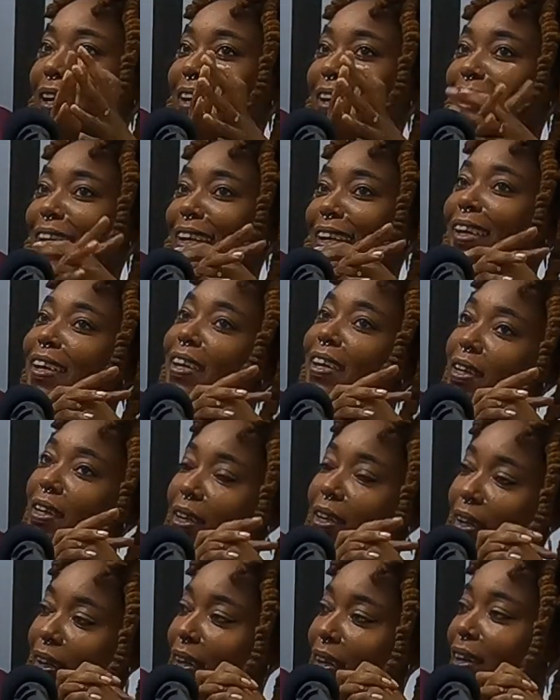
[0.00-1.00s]
uh,
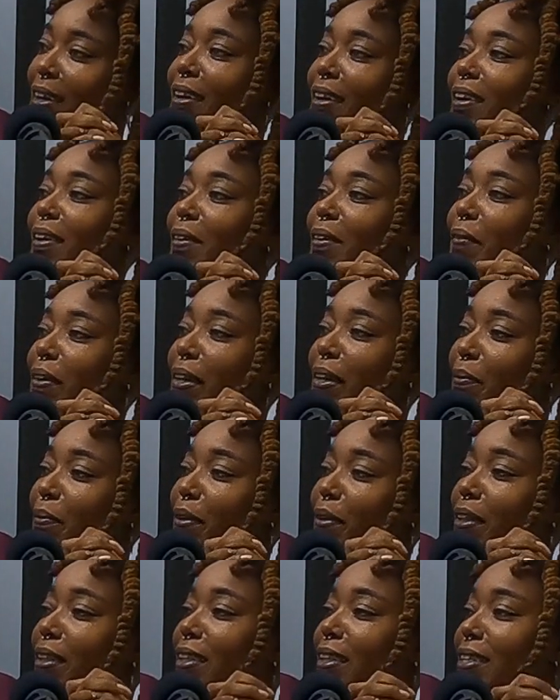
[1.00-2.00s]
yeah, we,
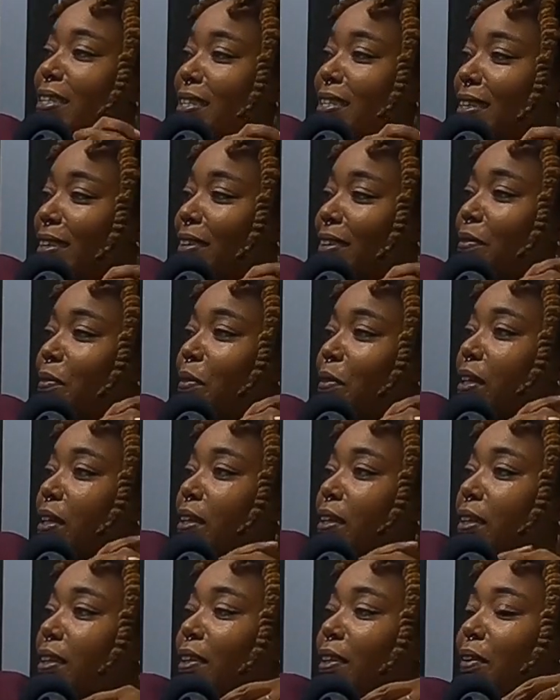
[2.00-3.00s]
we're decent. We're
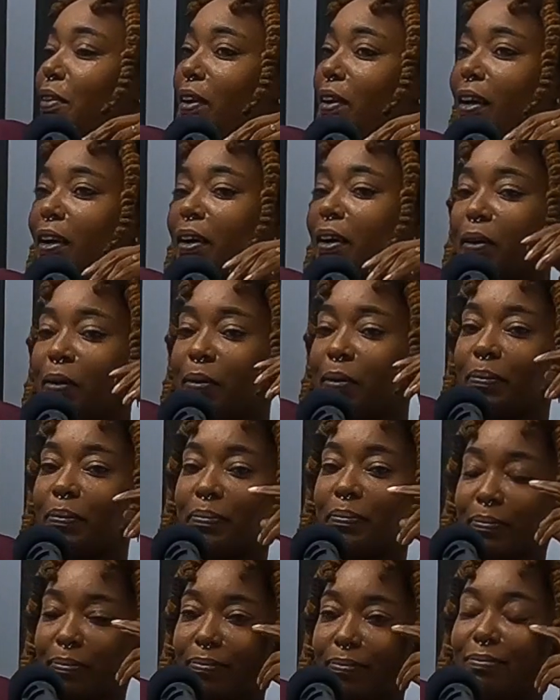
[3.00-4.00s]
good.
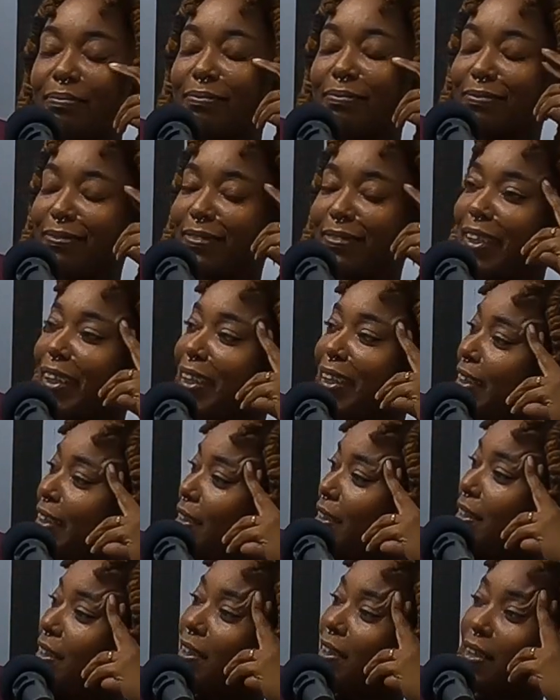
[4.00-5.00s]
Um,
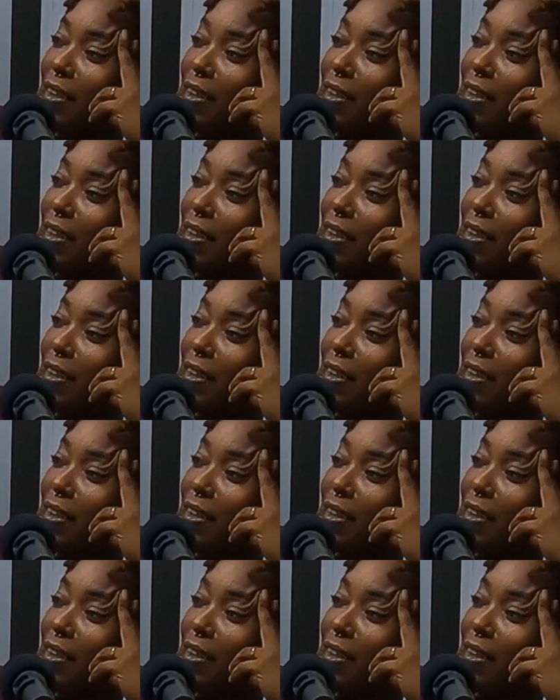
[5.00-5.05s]
yeah.